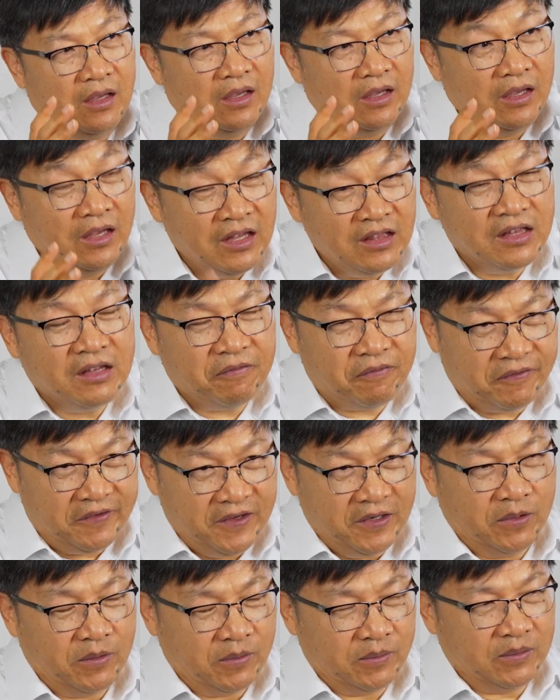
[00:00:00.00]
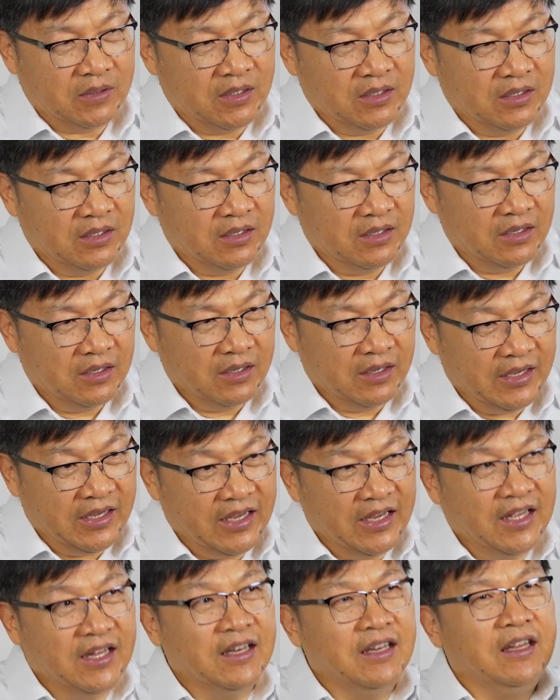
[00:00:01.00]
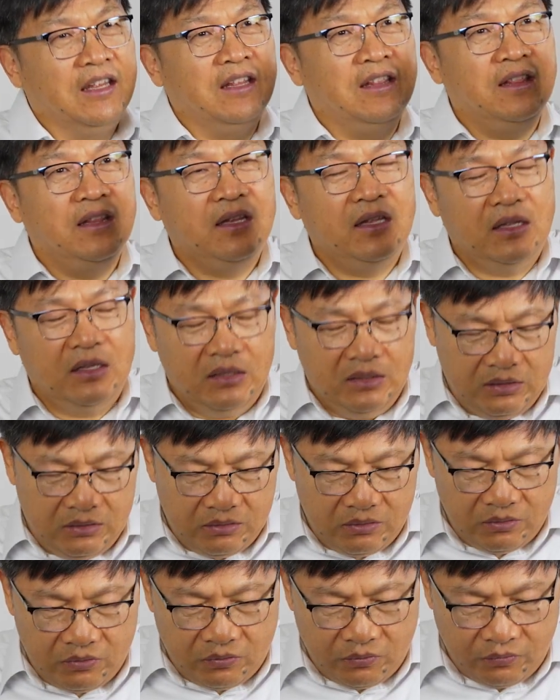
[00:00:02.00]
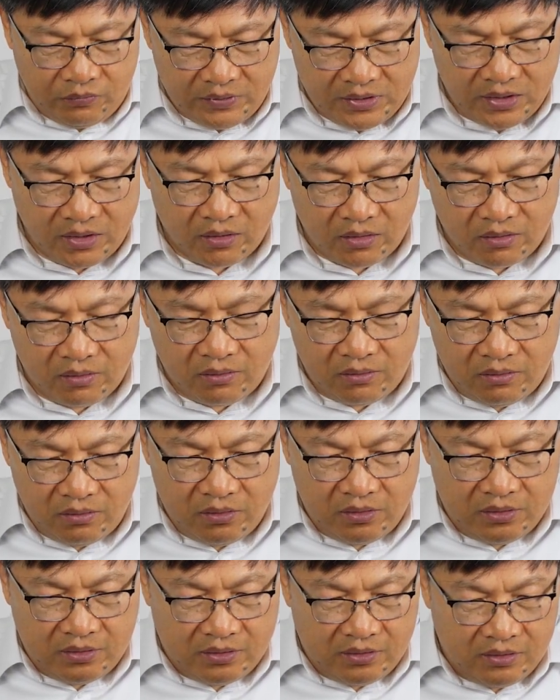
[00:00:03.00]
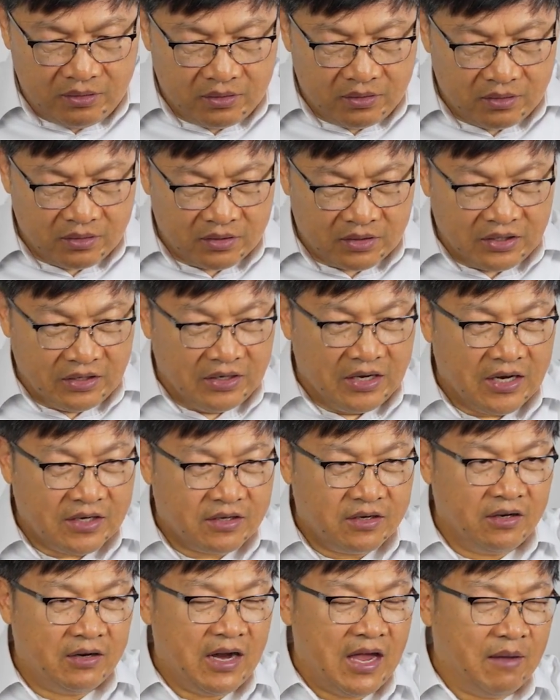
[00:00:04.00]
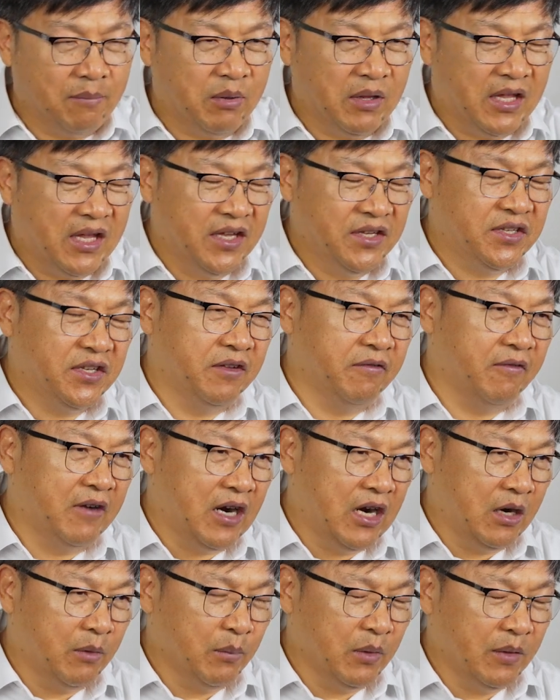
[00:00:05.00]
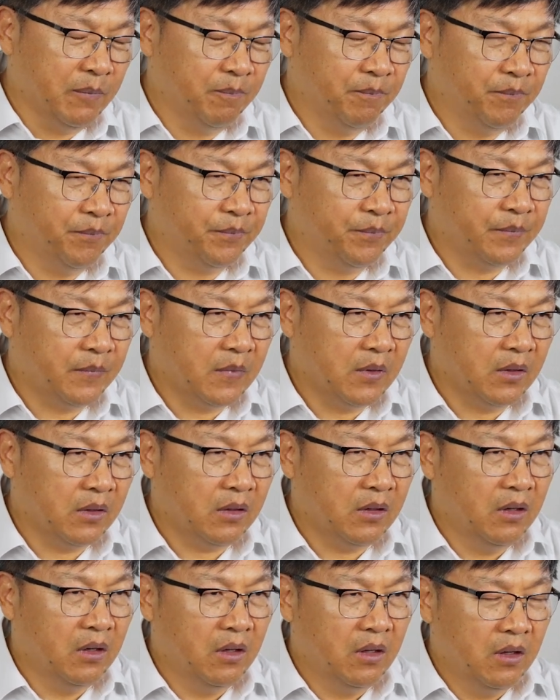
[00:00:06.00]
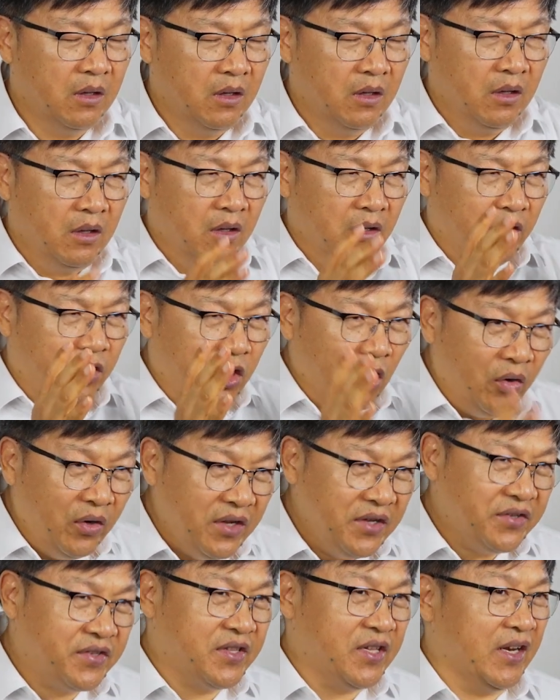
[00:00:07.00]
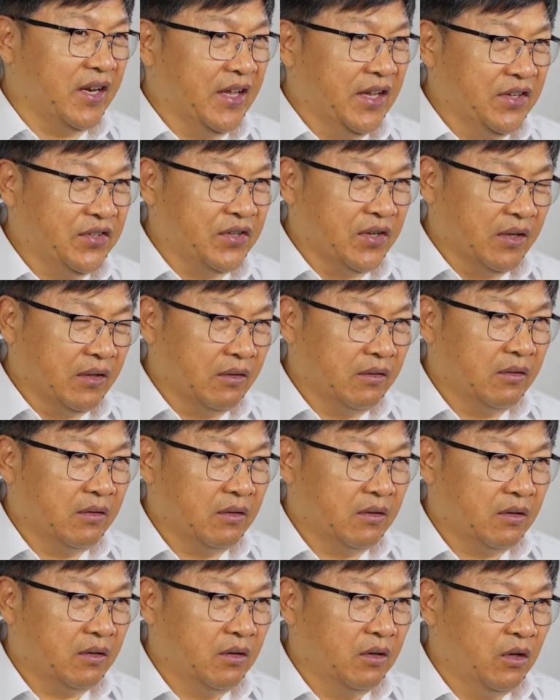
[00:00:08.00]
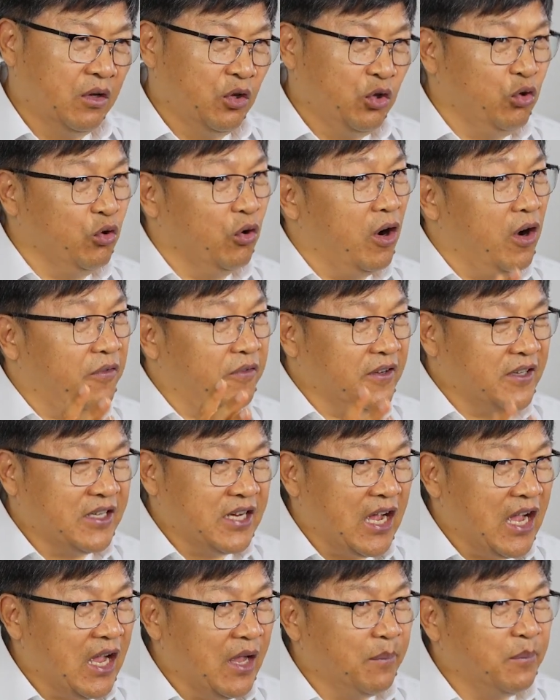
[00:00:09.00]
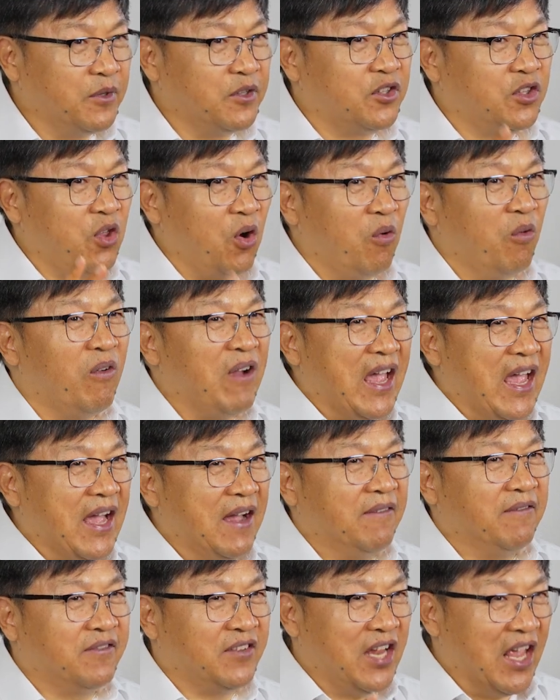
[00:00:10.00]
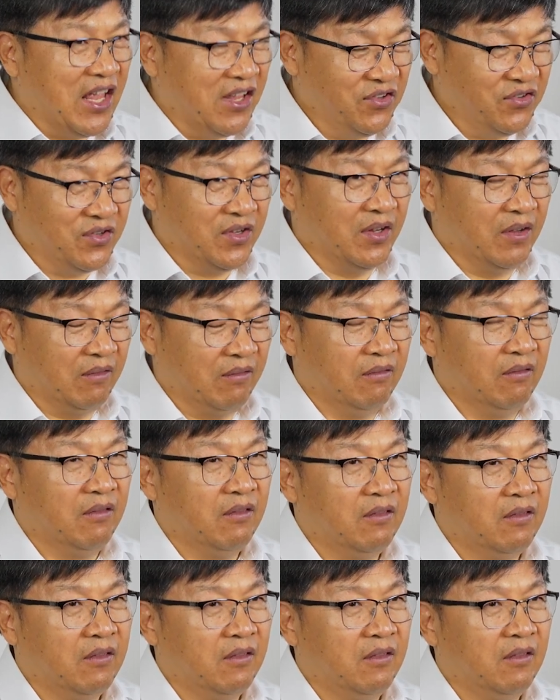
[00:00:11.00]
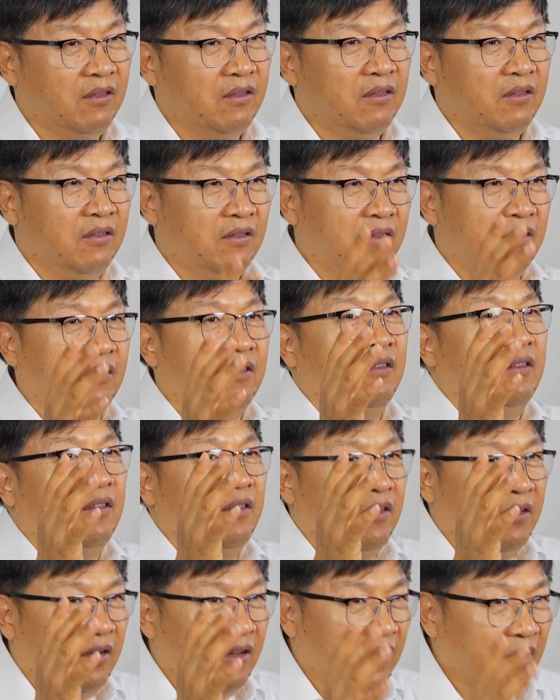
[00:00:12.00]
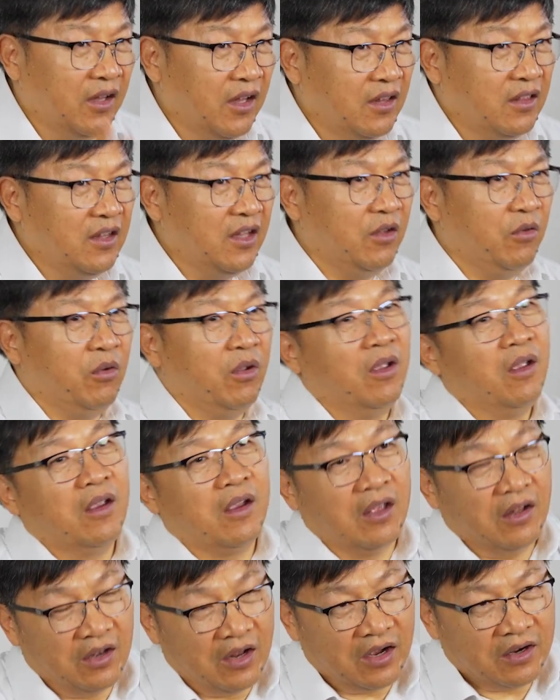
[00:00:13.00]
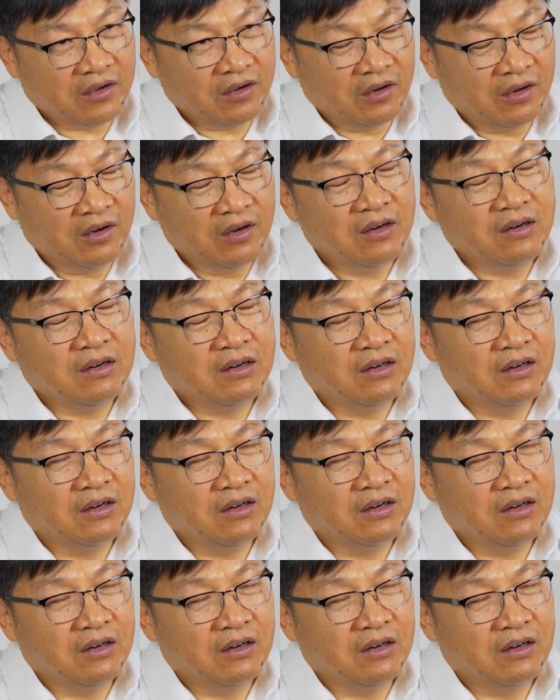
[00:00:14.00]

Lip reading: in the field and in the real conductor application environment, during installation, you oftentimes don't have tension in the conductor.